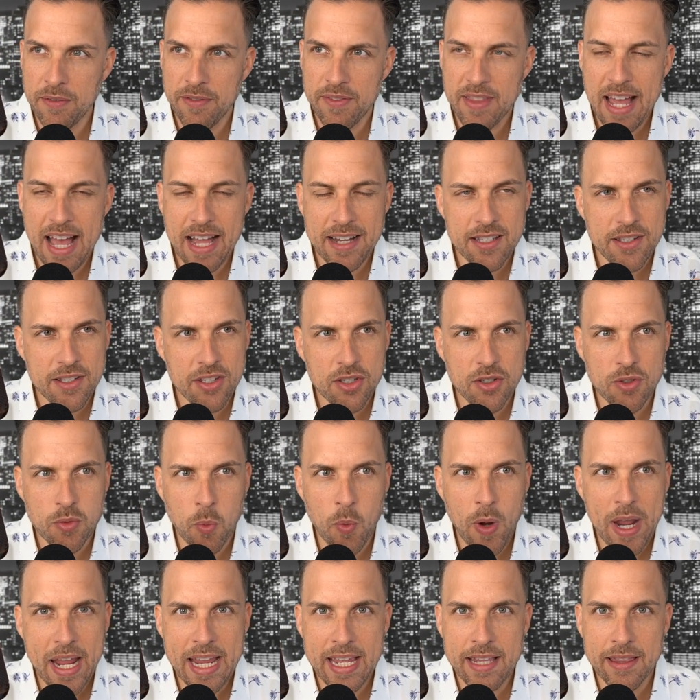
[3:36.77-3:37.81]
of that
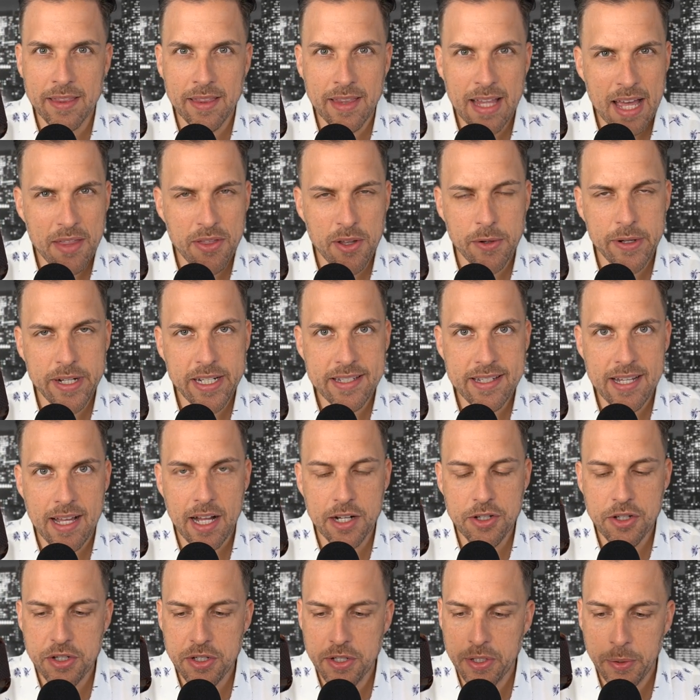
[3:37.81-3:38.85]
suede leathery
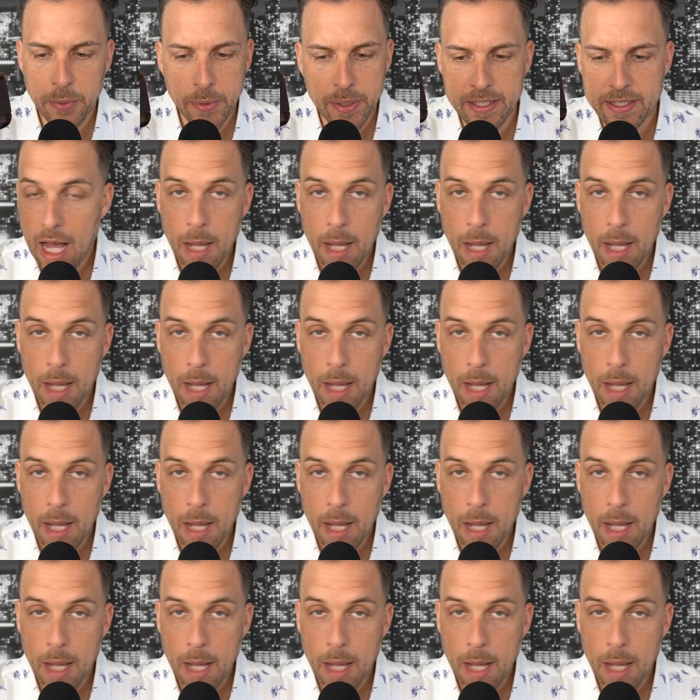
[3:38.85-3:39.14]
touch to it.